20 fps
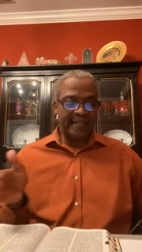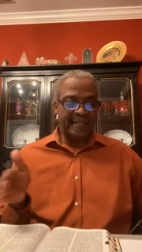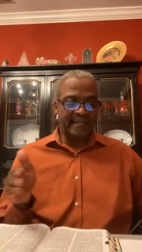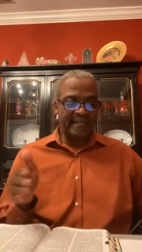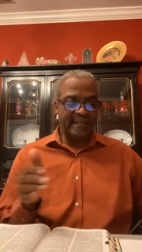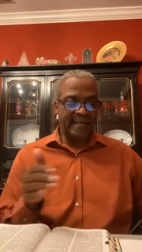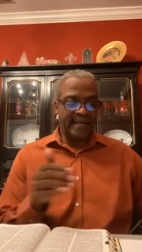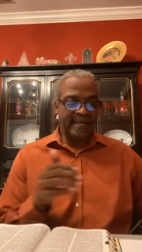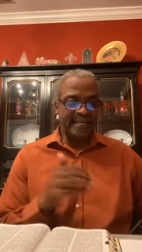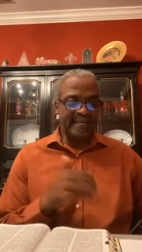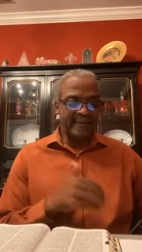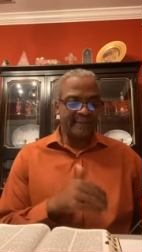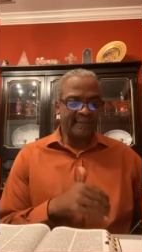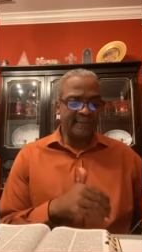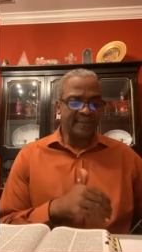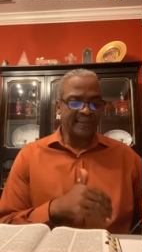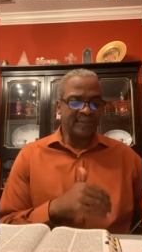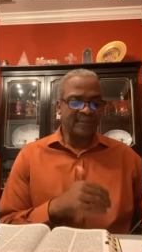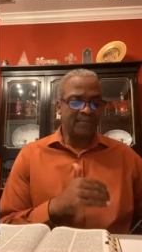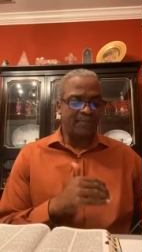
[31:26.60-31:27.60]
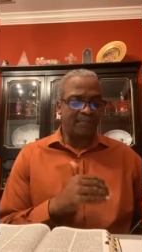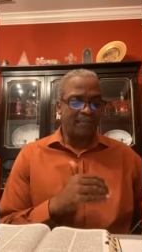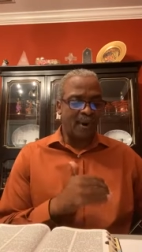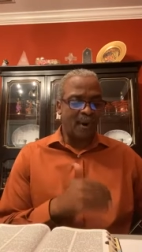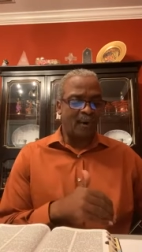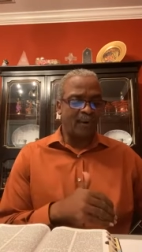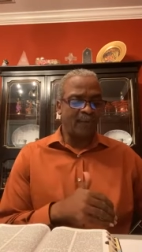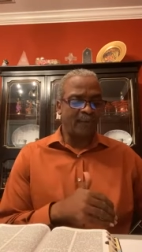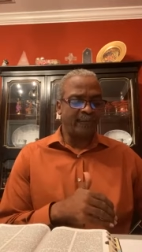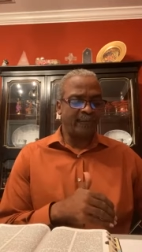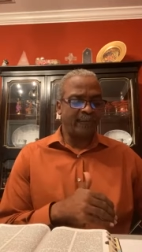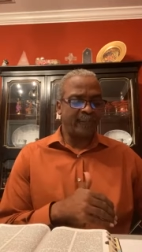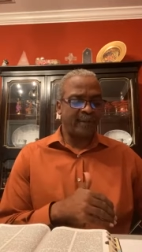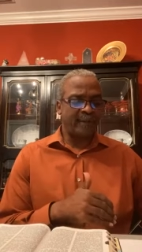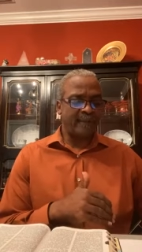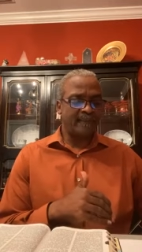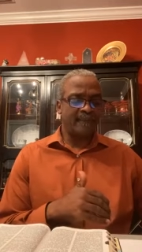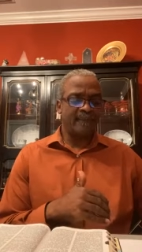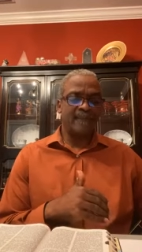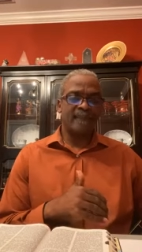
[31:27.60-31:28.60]
it covers both
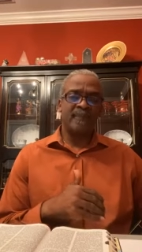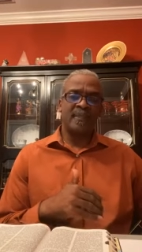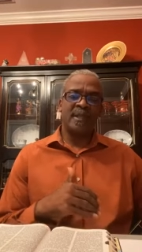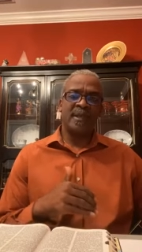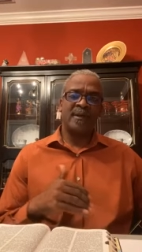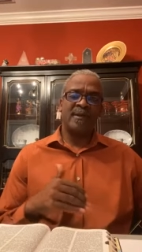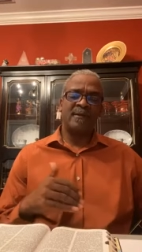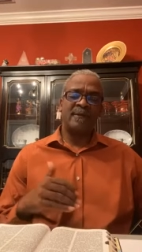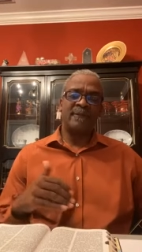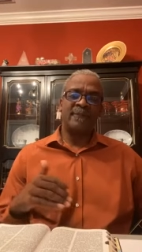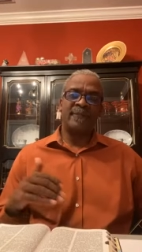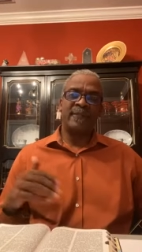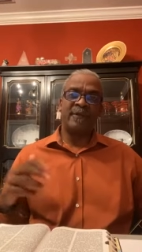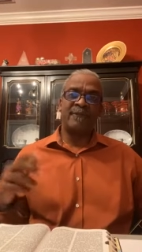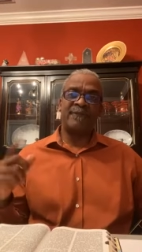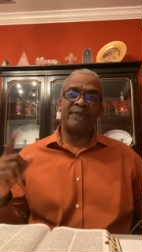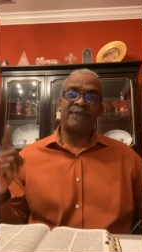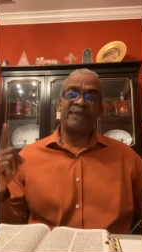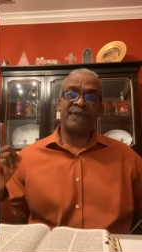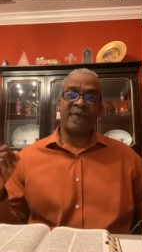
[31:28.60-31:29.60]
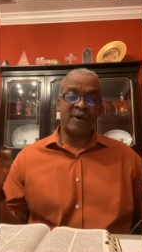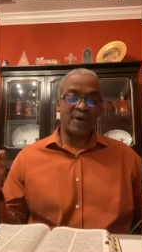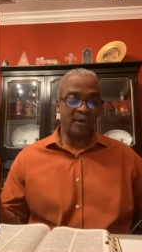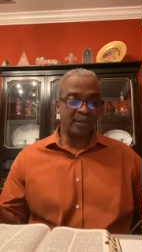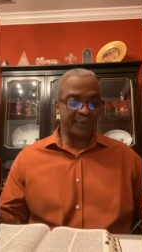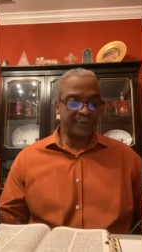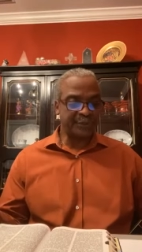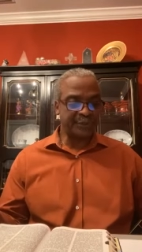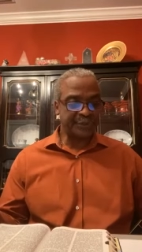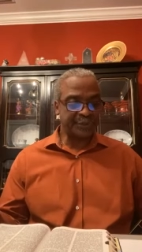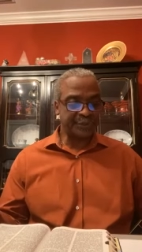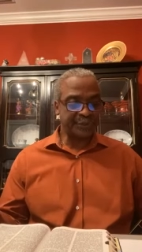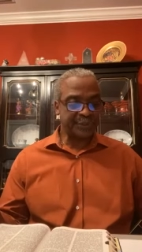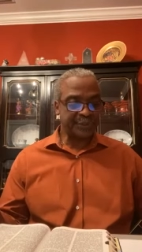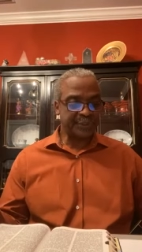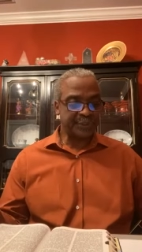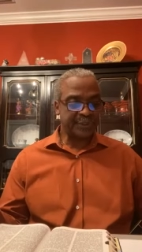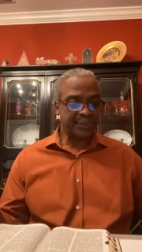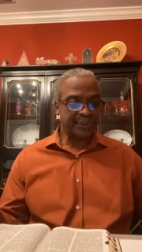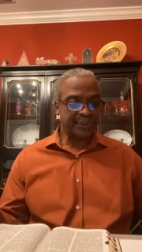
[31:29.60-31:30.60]
the
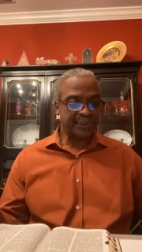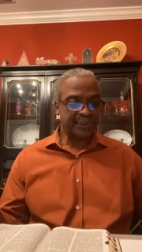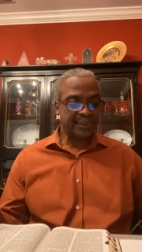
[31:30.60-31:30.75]
first